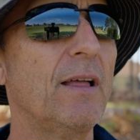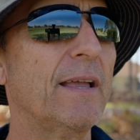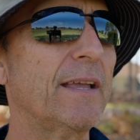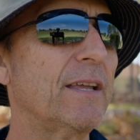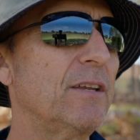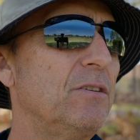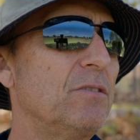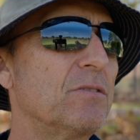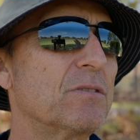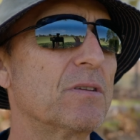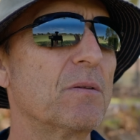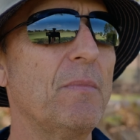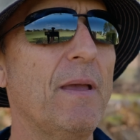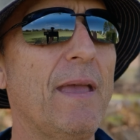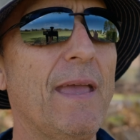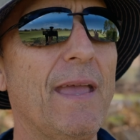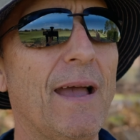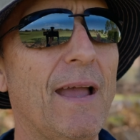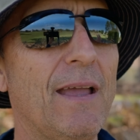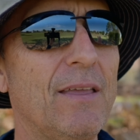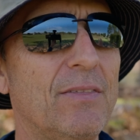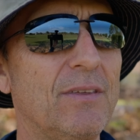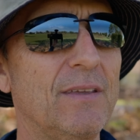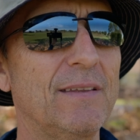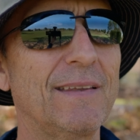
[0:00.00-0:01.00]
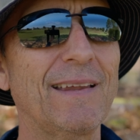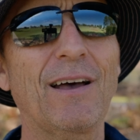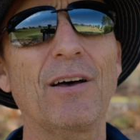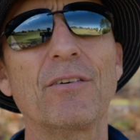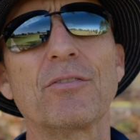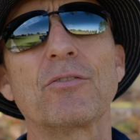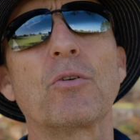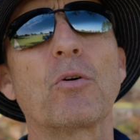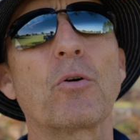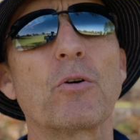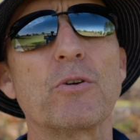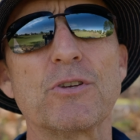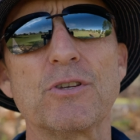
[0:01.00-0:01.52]
I could do some AI thing. Now, of
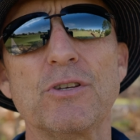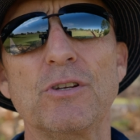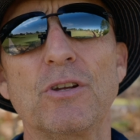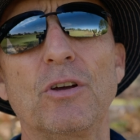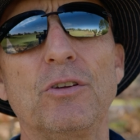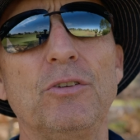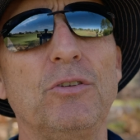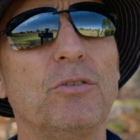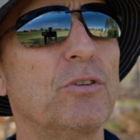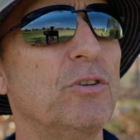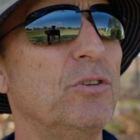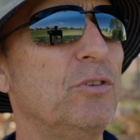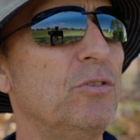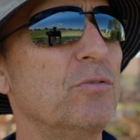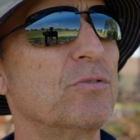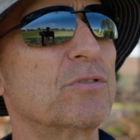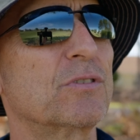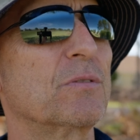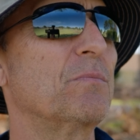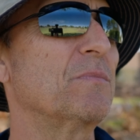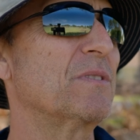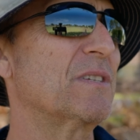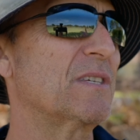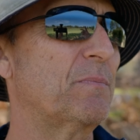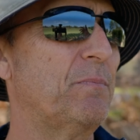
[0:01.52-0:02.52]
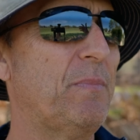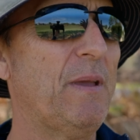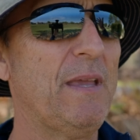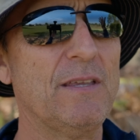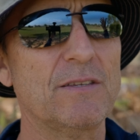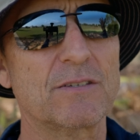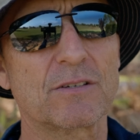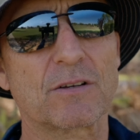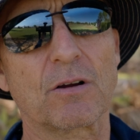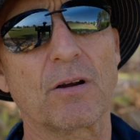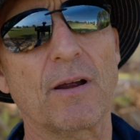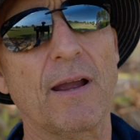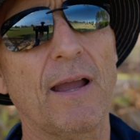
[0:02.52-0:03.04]
course, you could do some
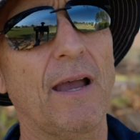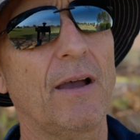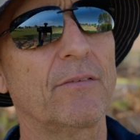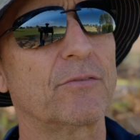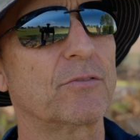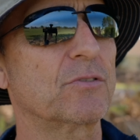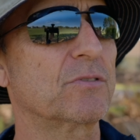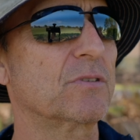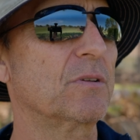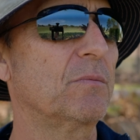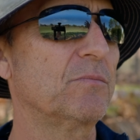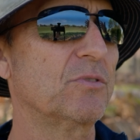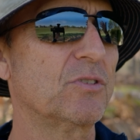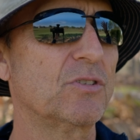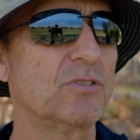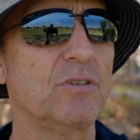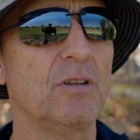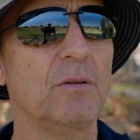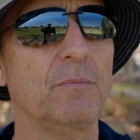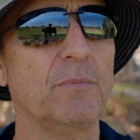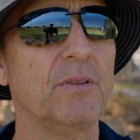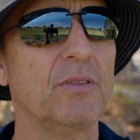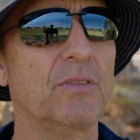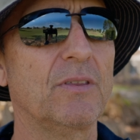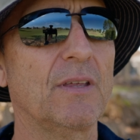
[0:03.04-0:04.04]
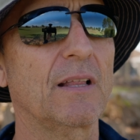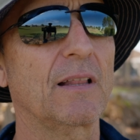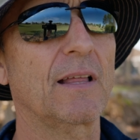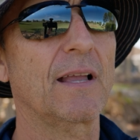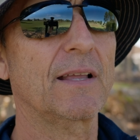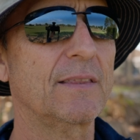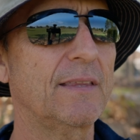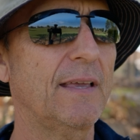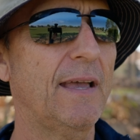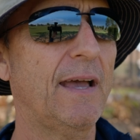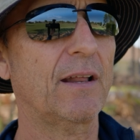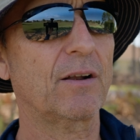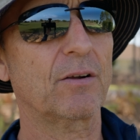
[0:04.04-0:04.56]
spacecraft or some stupid thing
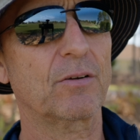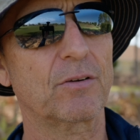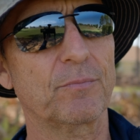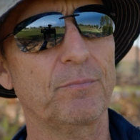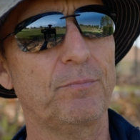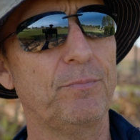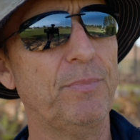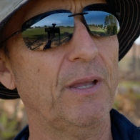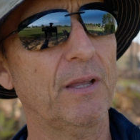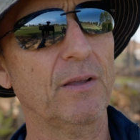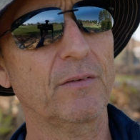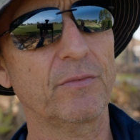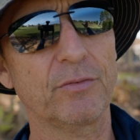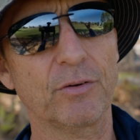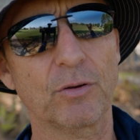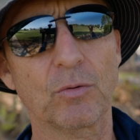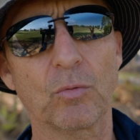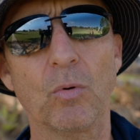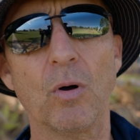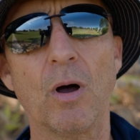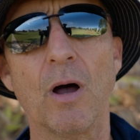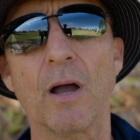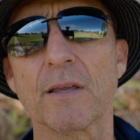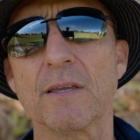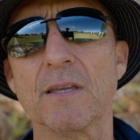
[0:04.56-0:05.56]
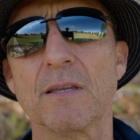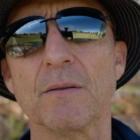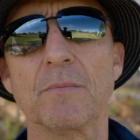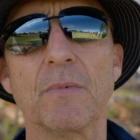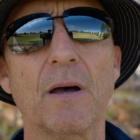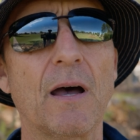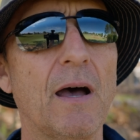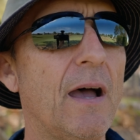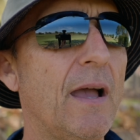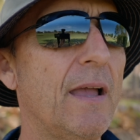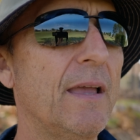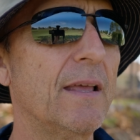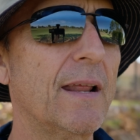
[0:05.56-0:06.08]
like that or Bigfoot walking
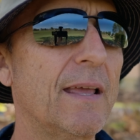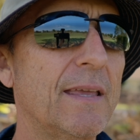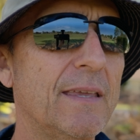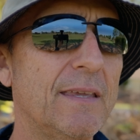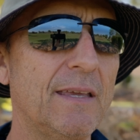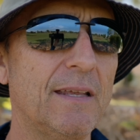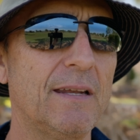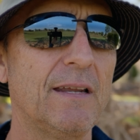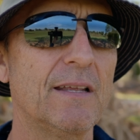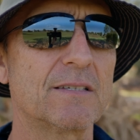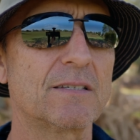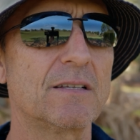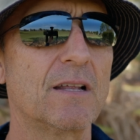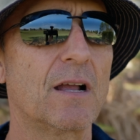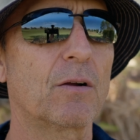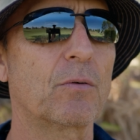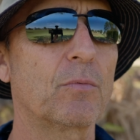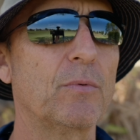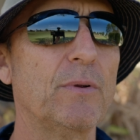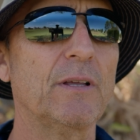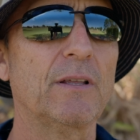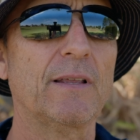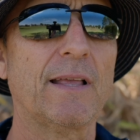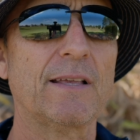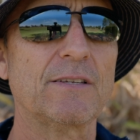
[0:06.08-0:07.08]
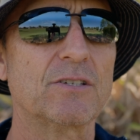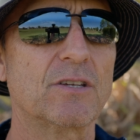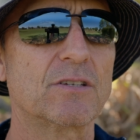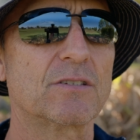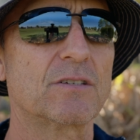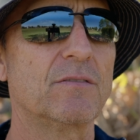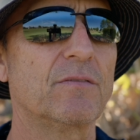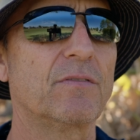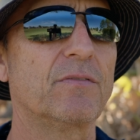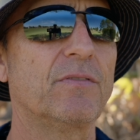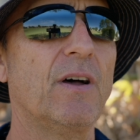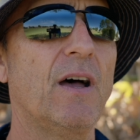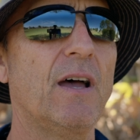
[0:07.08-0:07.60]
by. And I get it, it's not real. That's just
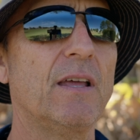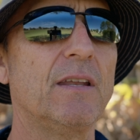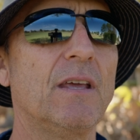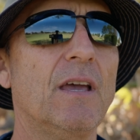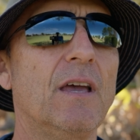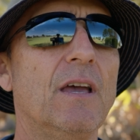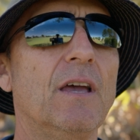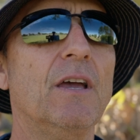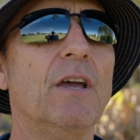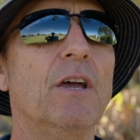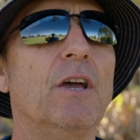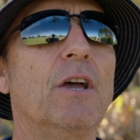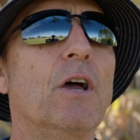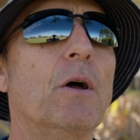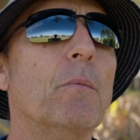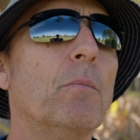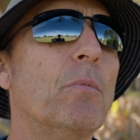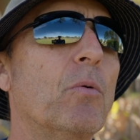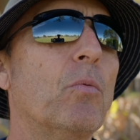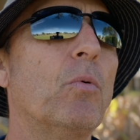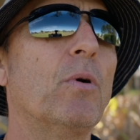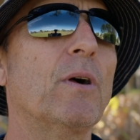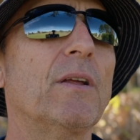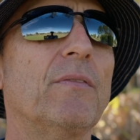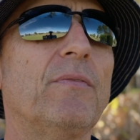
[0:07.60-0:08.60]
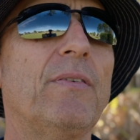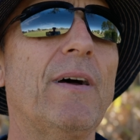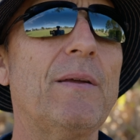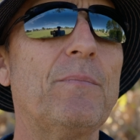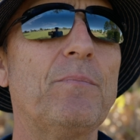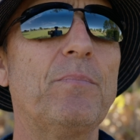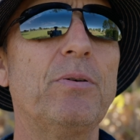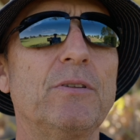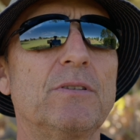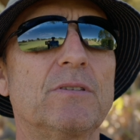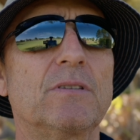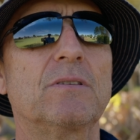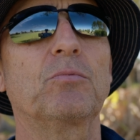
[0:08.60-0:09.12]
in fun. But what if
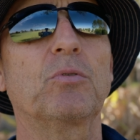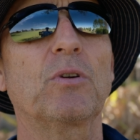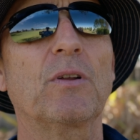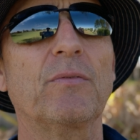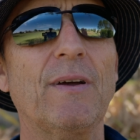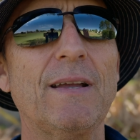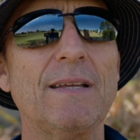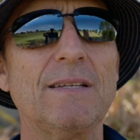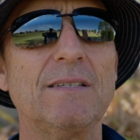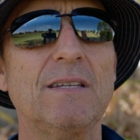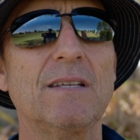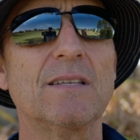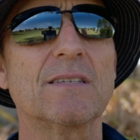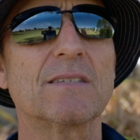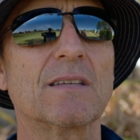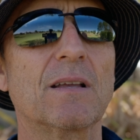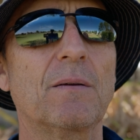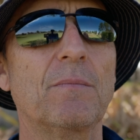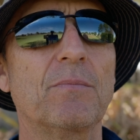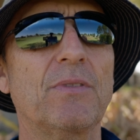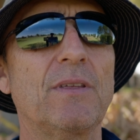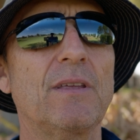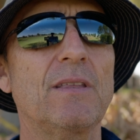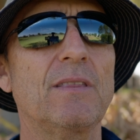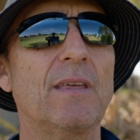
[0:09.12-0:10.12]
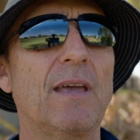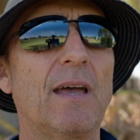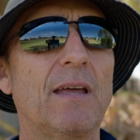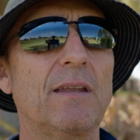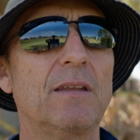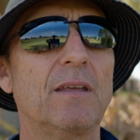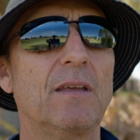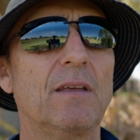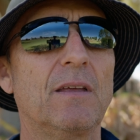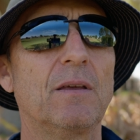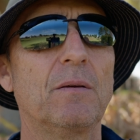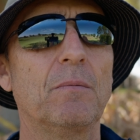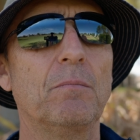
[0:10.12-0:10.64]
I did something that
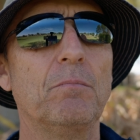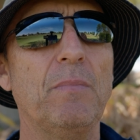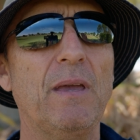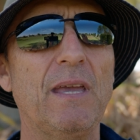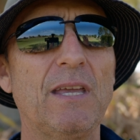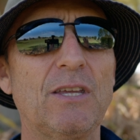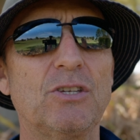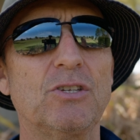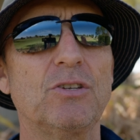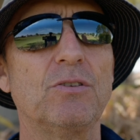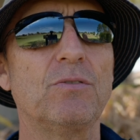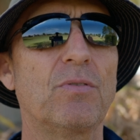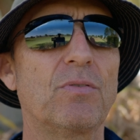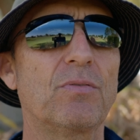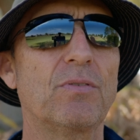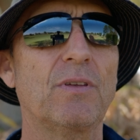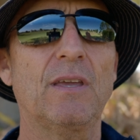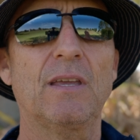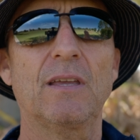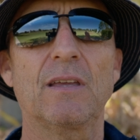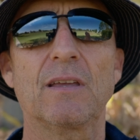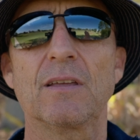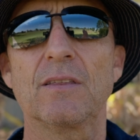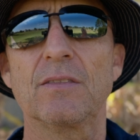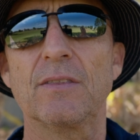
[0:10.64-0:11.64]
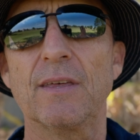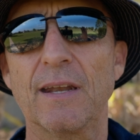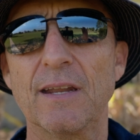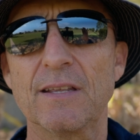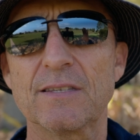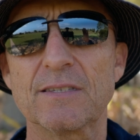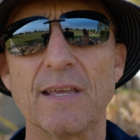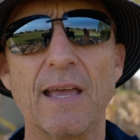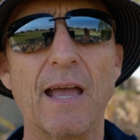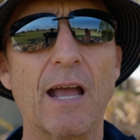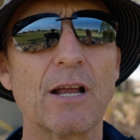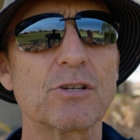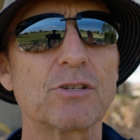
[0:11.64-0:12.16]
makes you think that
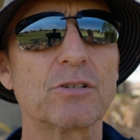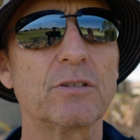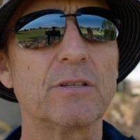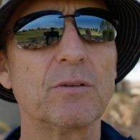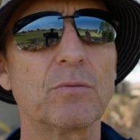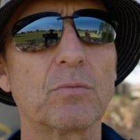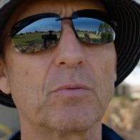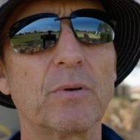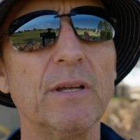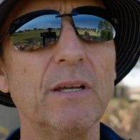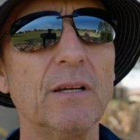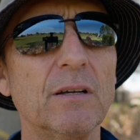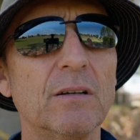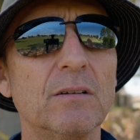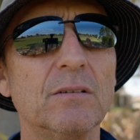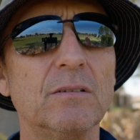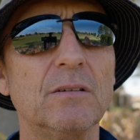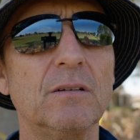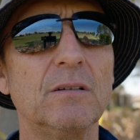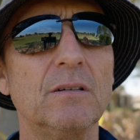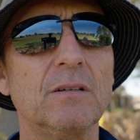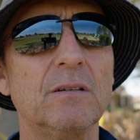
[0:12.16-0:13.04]
it's actually real?